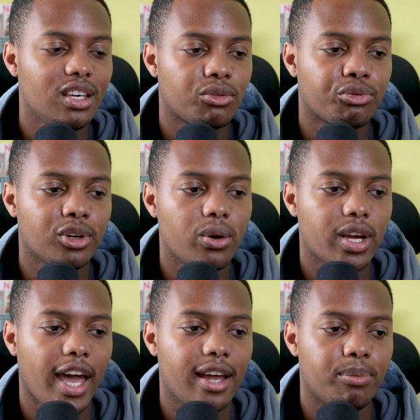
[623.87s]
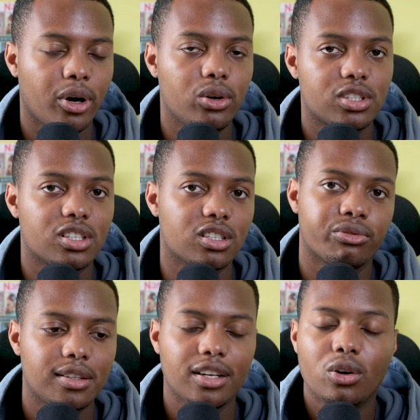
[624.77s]
these floating head posters,
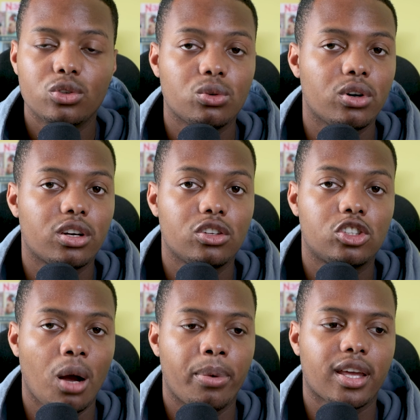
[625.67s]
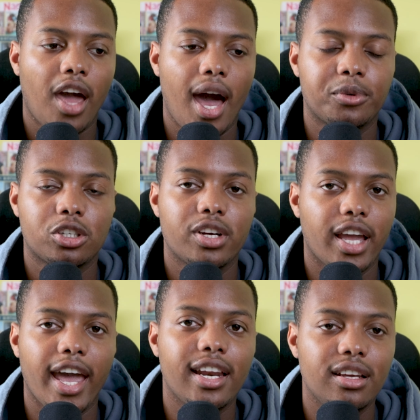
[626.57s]
they don't do a good job at
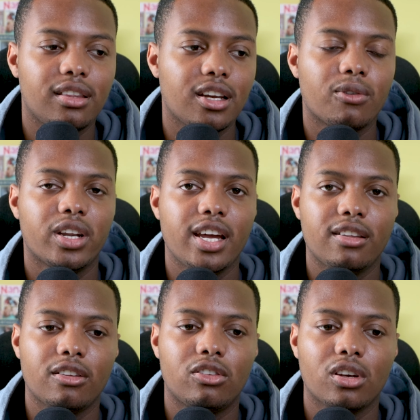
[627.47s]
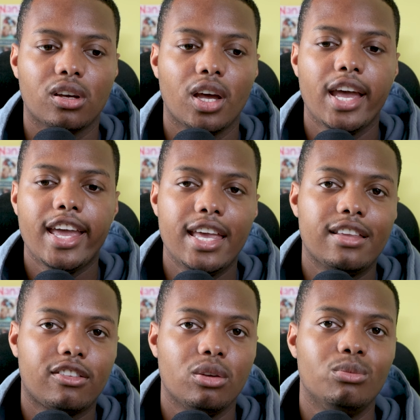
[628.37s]
capturing anything related to,
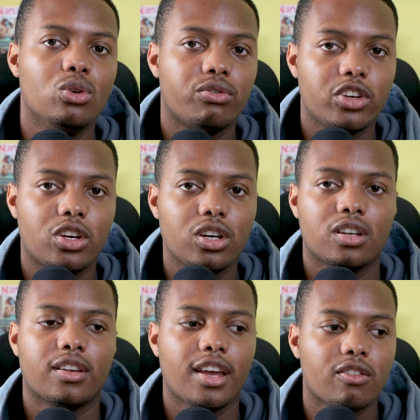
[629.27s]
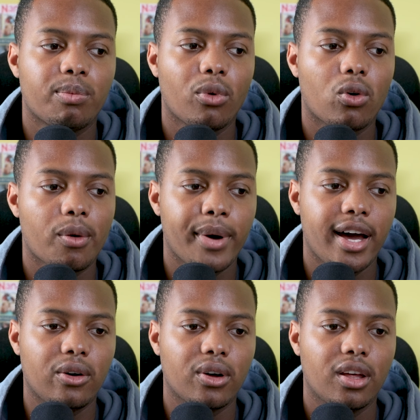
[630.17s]
is the movie good? It's more
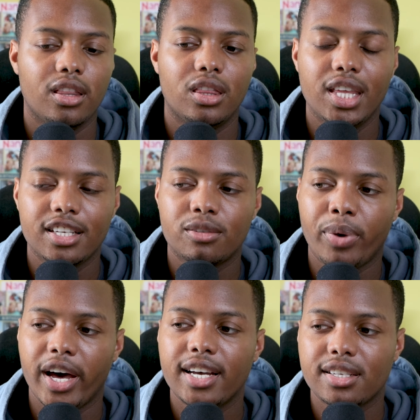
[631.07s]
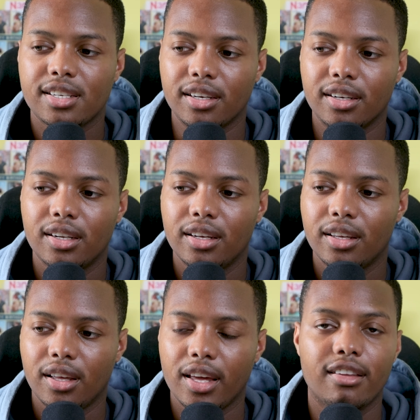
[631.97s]
about, this person
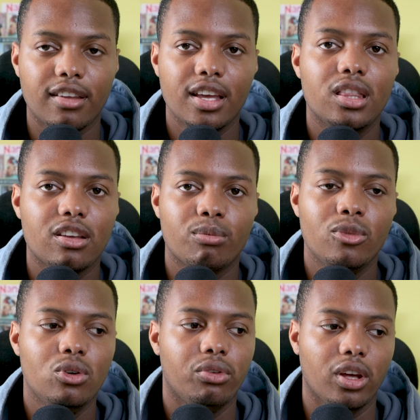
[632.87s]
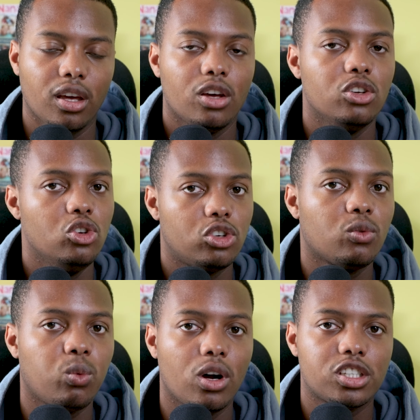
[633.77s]
is in this movie. You
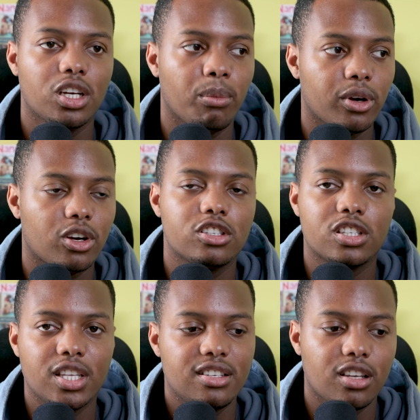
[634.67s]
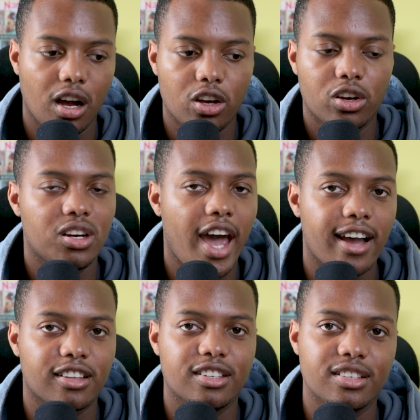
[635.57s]
should watch it because these are good
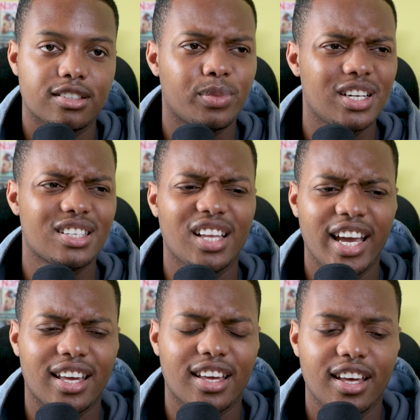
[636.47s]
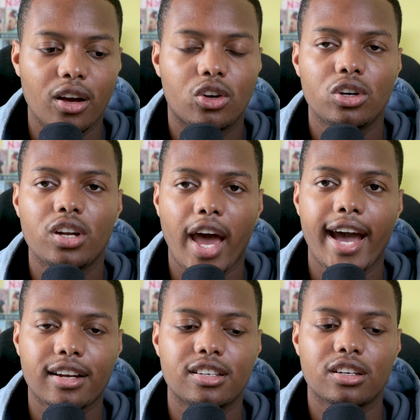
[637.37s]
actors. But it's like, a good
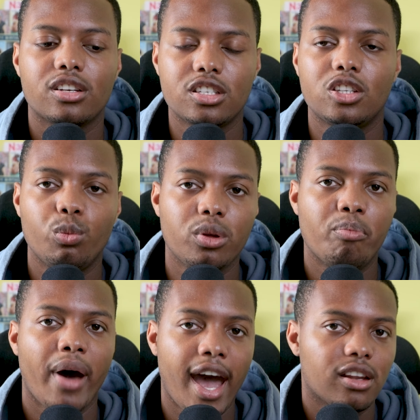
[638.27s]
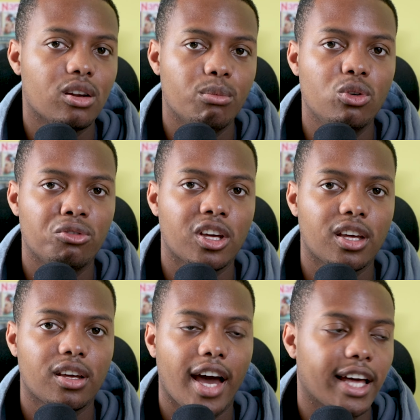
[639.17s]
actor can still be bad in a movie.
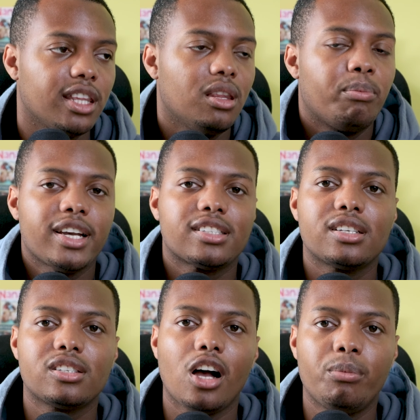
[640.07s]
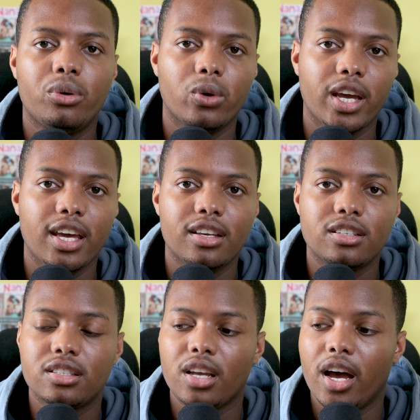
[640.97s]
I think the best example is